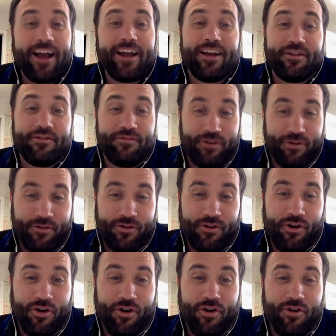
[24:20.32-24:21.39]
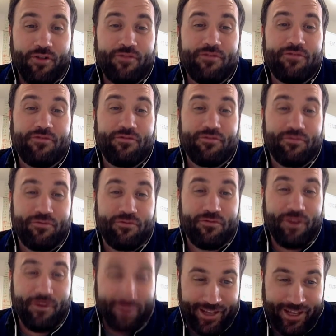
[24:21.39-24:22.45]
I got a phone call
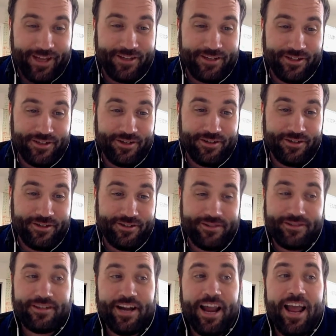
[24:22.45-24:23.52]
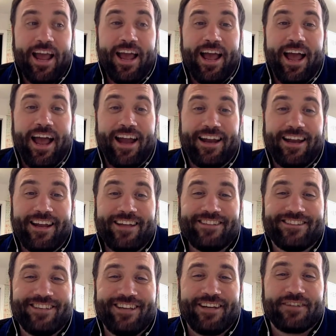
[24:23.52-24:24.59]
from the intern. And he
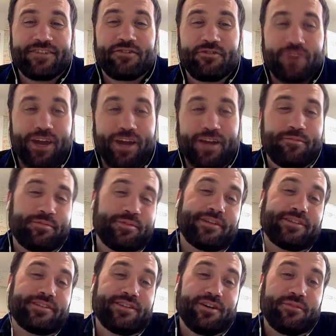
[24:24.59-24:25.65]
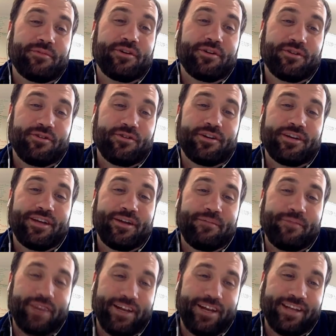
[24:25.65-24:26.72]
said, "Greg, please tell me you're going to get a
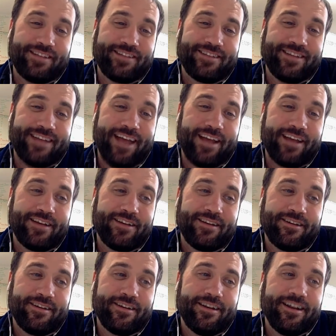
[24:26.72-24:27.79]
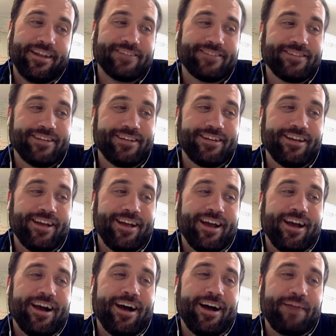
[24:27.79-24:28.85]
midnight snack." And I said,
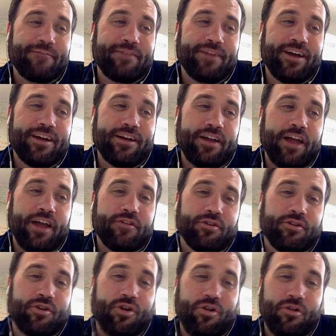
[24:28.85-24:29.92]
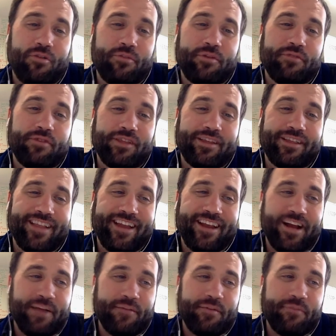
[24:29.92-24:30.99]
"I'm not, and you're calling me really late.
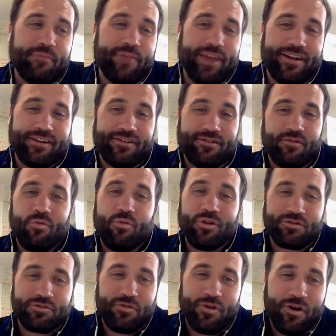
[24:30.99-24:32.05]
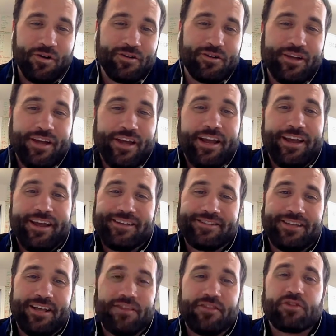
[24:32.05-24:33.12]
I'm in bed. What's wrong?" He
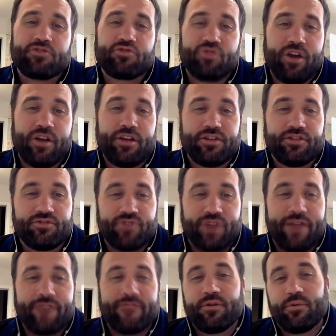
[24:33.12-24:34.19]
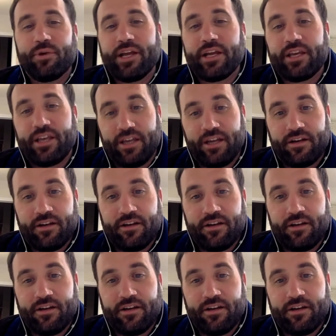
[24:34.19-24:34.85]
said, "The truck is driving away again."